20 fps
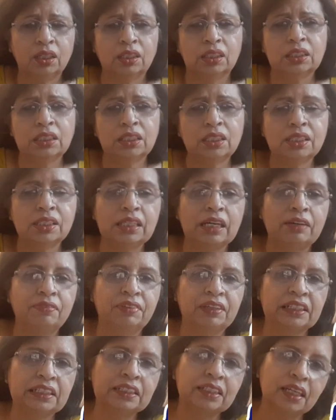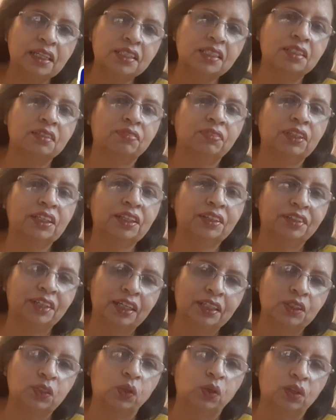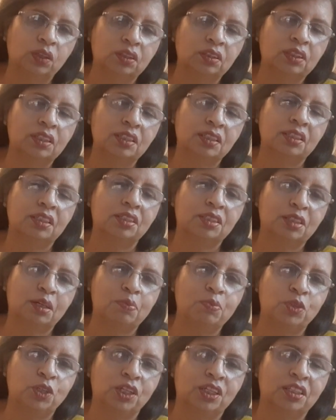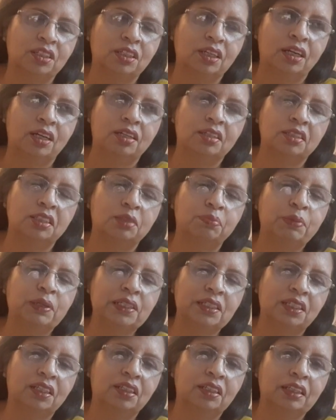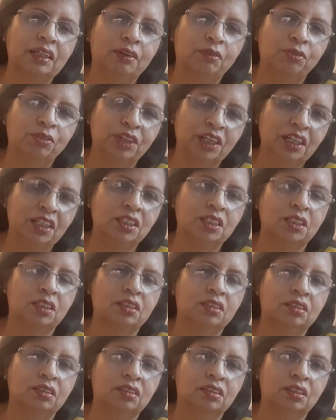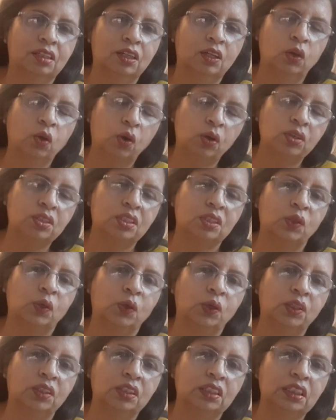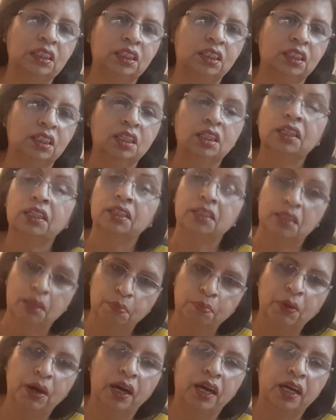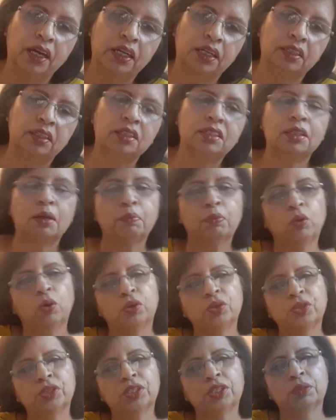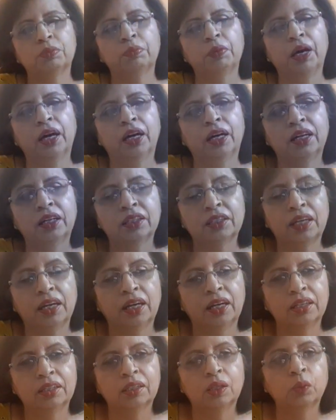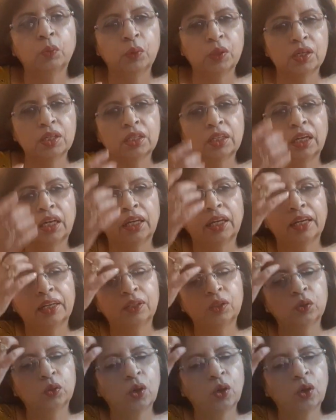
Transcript: Since I've extensively read on this subject, and basically I've read a lot on the mind, the subconscious mind, and the working, and